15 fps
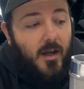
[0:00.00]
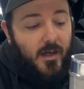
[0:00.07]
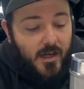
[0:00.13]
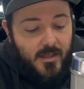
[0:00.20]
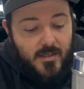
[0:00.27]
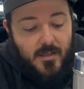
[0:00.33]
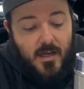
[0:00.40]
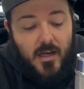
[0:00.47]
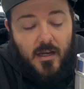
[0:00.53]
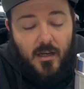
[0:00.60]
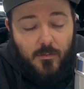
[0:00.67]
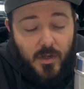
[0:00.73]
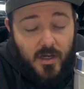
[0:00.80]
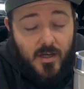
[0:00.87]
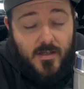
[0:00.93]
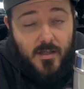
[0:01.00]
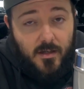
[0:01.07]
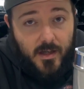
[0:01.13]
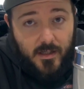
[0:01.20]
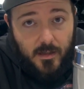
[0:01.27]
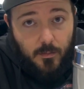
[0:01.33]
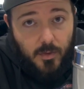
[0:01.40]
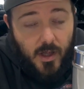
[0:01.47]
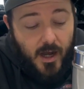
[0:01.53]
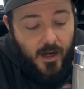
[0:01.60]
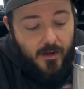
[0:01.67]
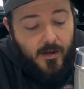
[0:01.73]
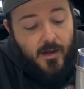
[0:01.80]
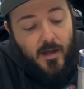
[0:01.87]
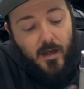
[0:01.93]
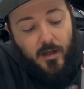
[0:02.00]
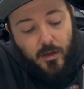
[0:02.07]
and it's needed because it'll hit the block.